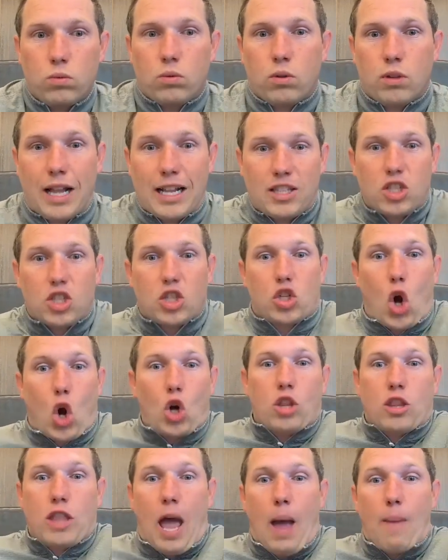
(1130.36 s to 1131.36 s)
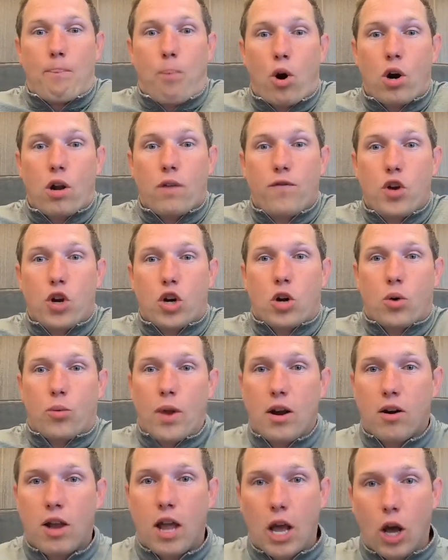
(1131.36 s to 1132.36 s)
let's start that part of your
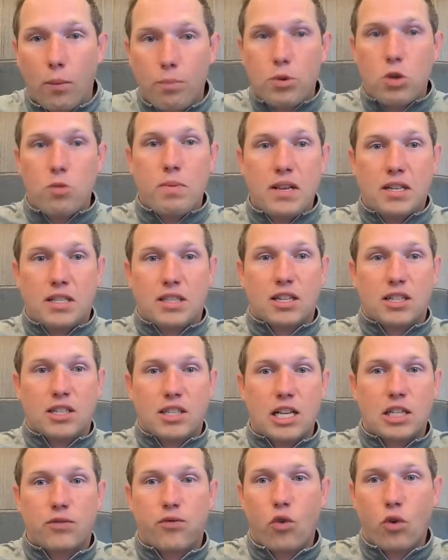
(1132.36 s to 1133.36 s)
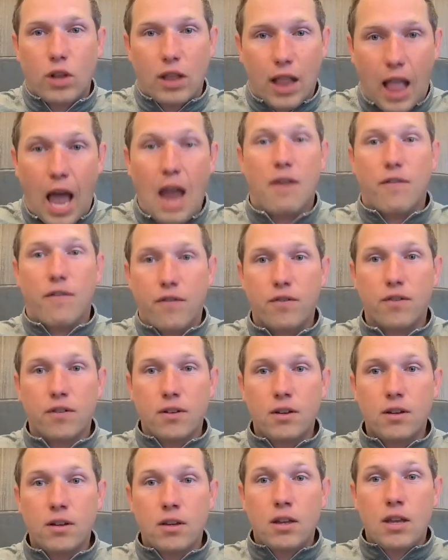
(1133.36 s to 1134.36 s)
career to help you be successful in life
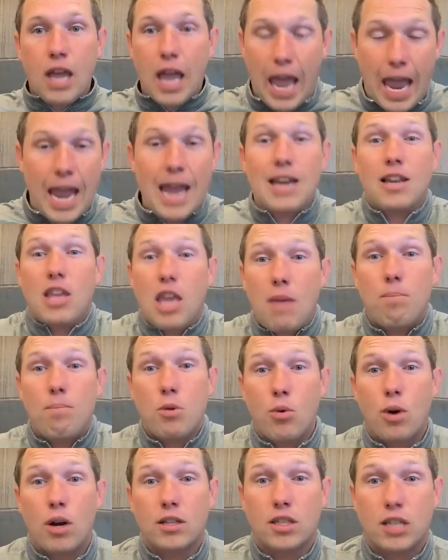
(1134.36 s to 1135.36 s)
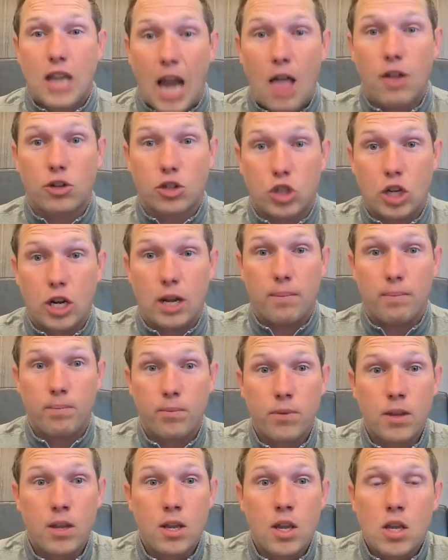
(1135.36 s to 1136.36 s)
and keep you on scholarship.
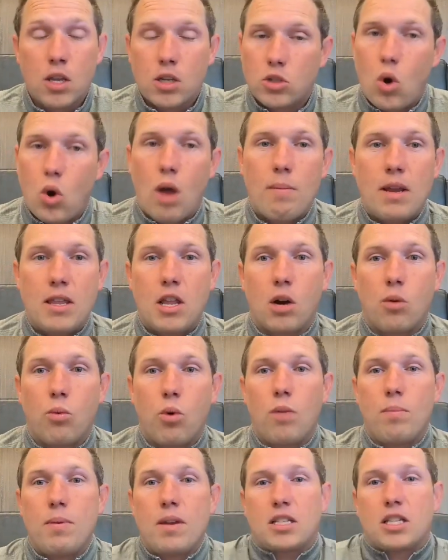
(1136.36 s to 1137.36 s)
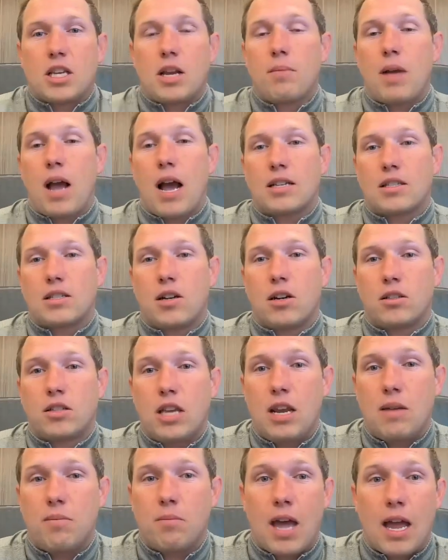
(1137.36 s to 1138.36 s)
So, I mean, there will be some guys in our
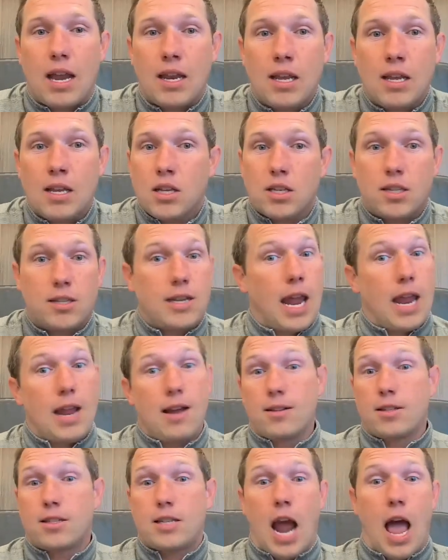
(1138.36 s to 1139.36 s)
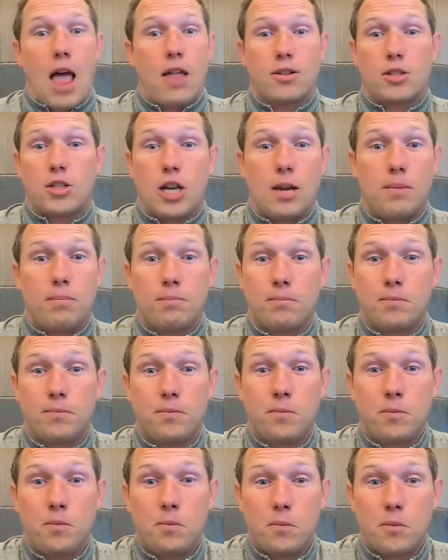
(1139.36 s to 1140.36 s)
team that stay on scholarship,
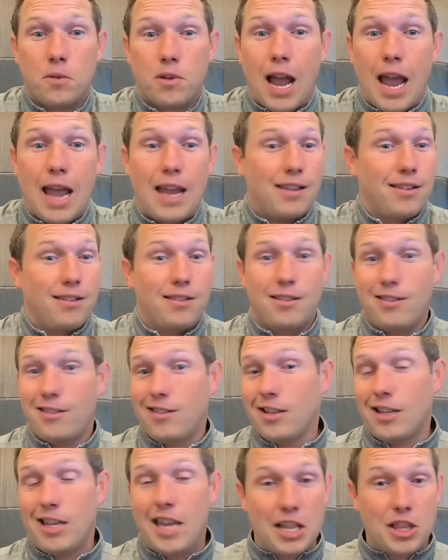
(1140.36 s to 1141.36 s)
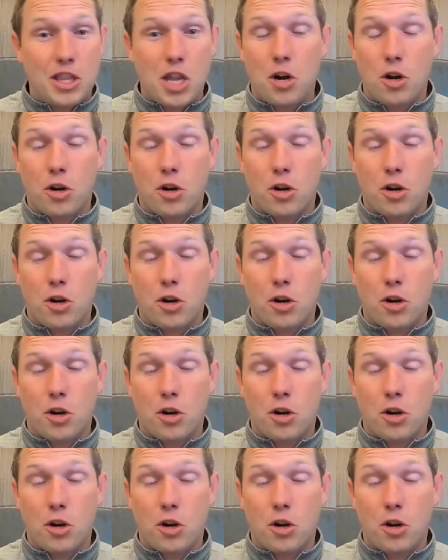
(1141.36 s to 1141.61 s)
like, get their